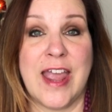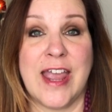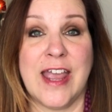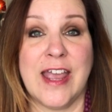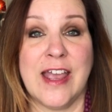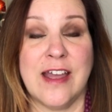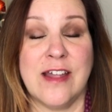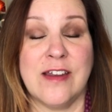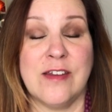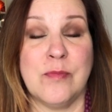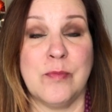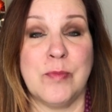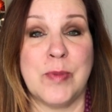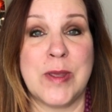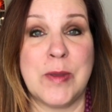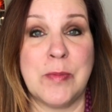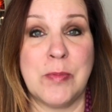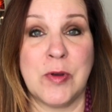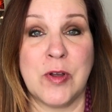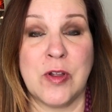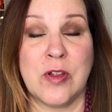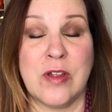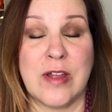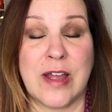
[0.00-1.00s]
And
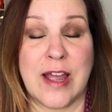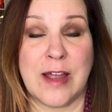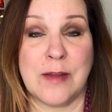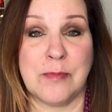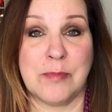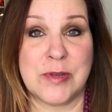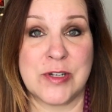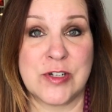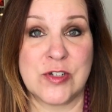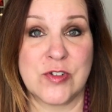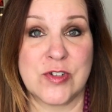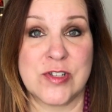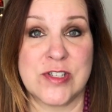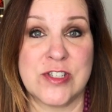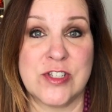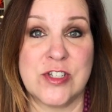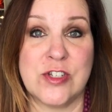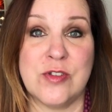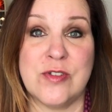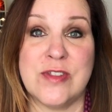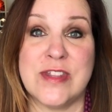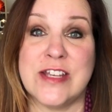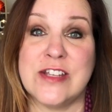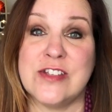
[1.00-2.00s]
people on Pinterest
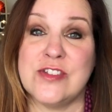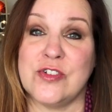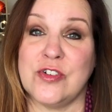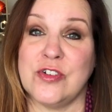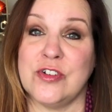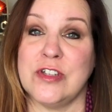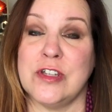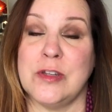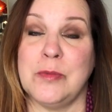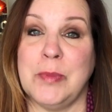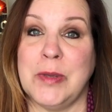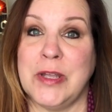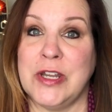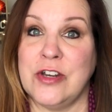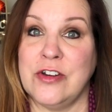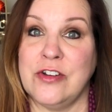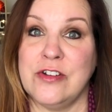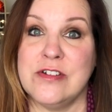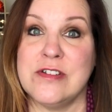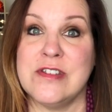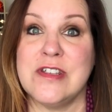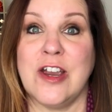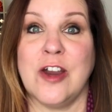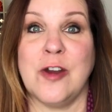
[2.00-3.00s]
do things early.
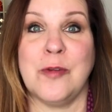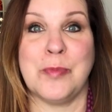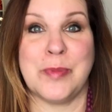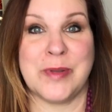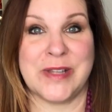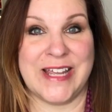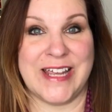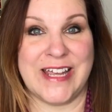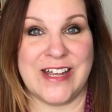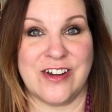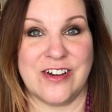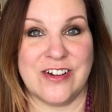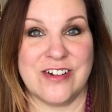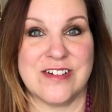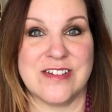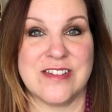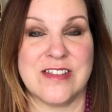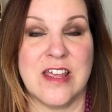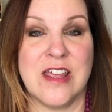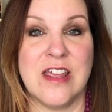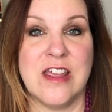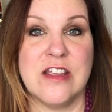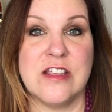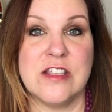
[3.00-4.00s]
Pinners are
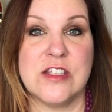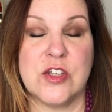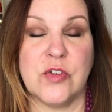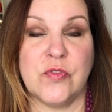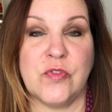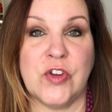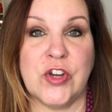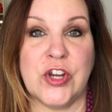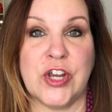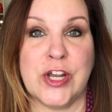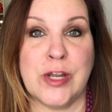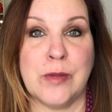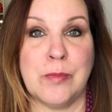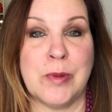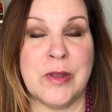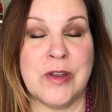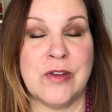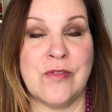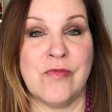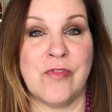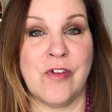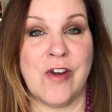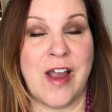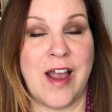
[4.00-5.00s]
planners. So if you're going to
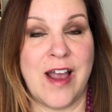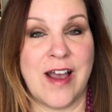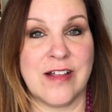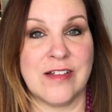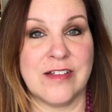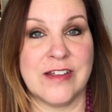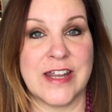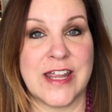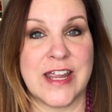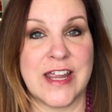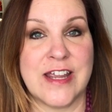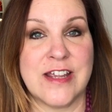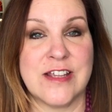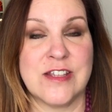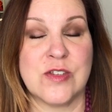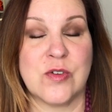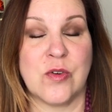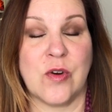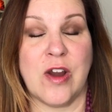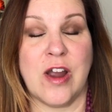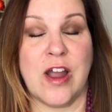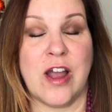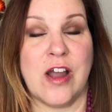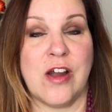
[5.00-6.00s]
pin for holidays
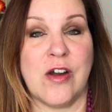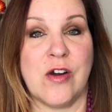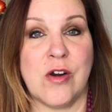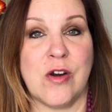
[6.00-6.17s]
or